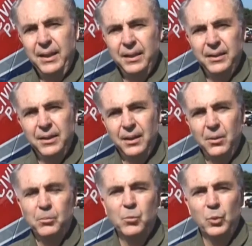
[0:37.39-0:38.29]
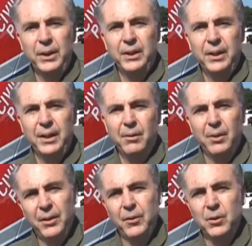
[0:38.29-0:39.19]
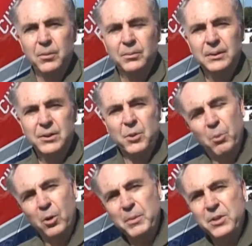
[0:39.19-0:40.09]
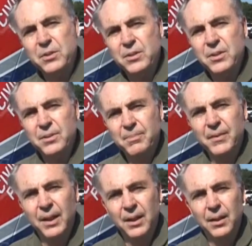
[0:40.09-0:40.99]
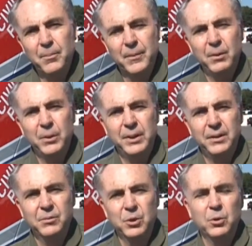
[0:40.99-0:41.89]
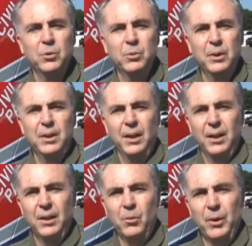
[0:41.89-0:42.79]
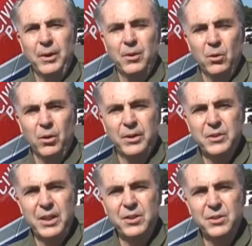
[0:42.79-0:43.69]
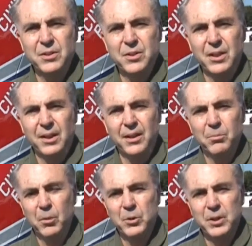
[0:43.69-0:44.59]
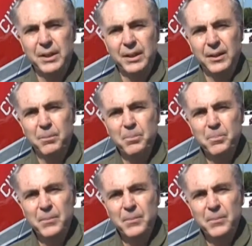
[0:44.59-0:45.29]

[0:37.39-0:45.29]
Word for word: And um, we have other support missions um, that we do uh, with other organizations, uh, mostly uh,